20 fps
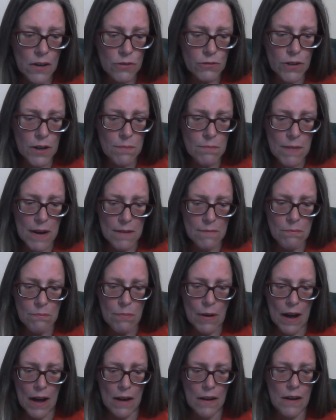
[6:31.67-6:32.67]

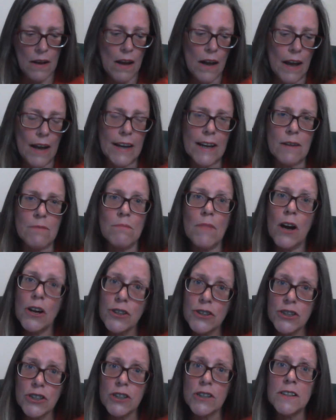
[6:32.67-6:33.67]
Remember,
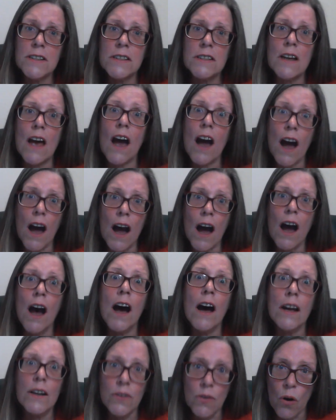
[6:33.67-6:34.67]
emotions
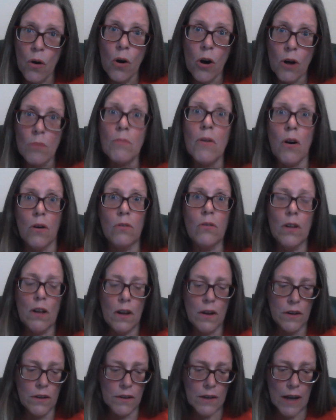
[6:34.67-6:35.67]
are normal,
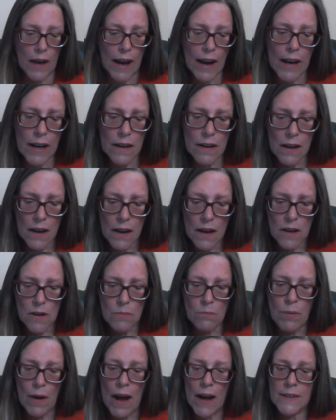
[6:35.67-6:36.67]
okay?
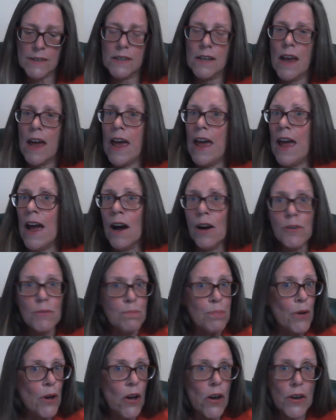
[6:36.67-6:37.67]
But
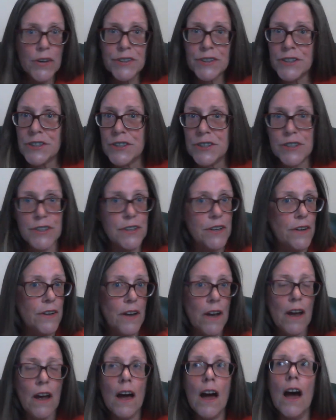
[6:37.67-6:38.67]
outbursts
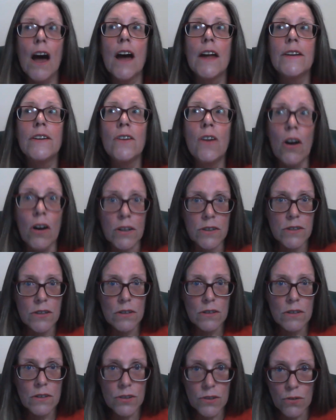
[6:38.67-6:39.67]
are not
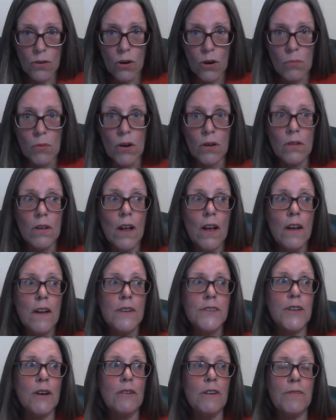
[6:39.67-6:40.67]
normal.
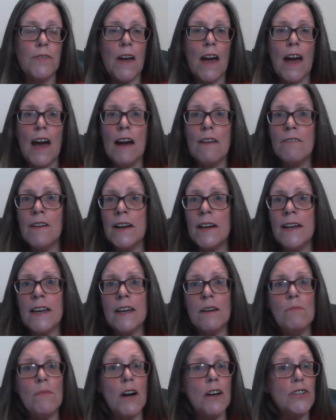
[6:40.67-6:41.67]
So if you have any
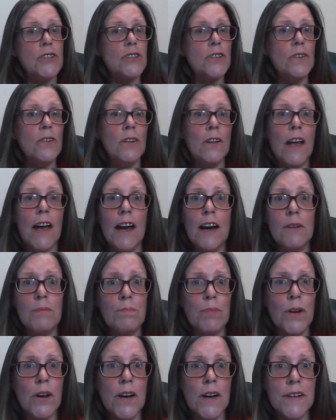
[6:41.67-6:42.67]
emotional
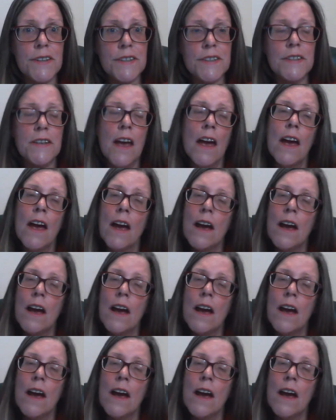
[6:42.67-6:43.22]
outbursts,